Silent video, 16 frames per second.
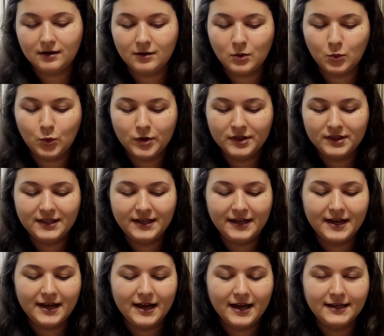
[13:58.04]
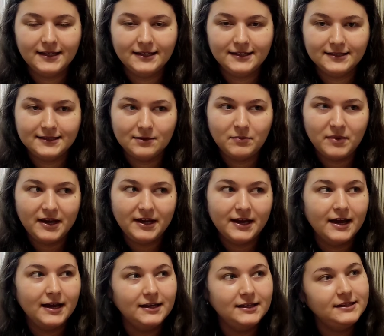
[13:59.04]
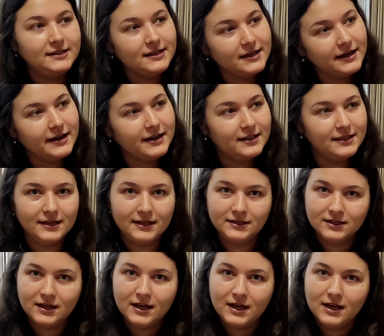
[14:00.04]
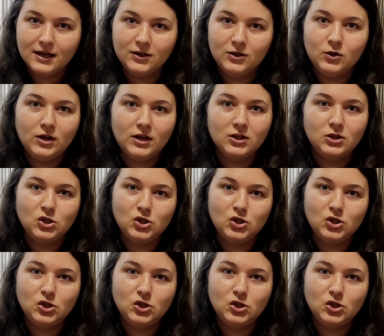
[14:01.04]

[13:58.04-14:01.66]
What the main idea is that you can